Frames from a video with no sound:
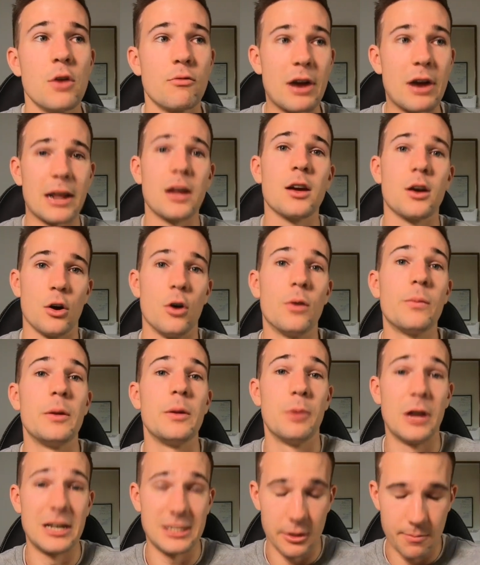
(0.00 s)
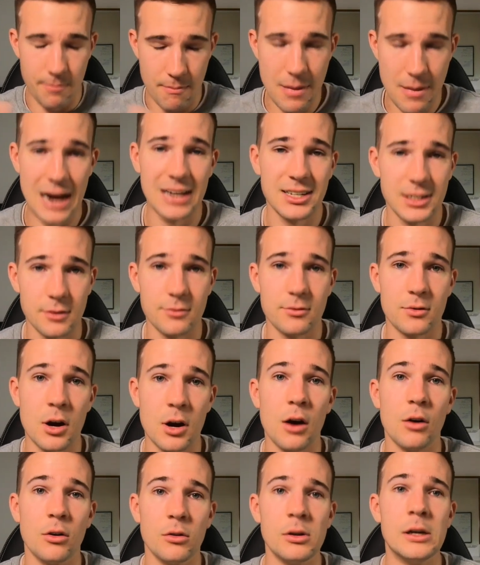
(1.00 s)
Running economy plays a massive
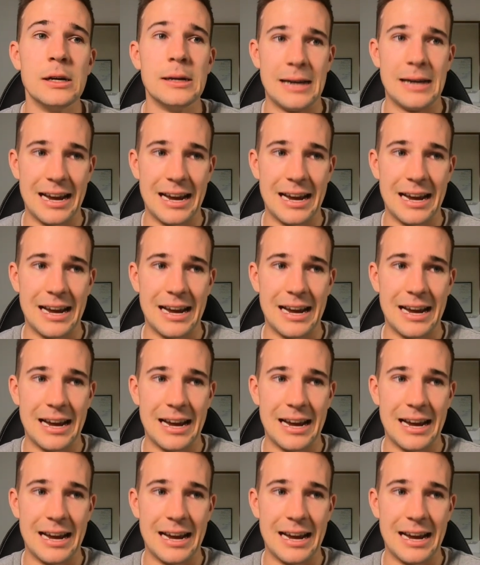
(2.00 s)
role,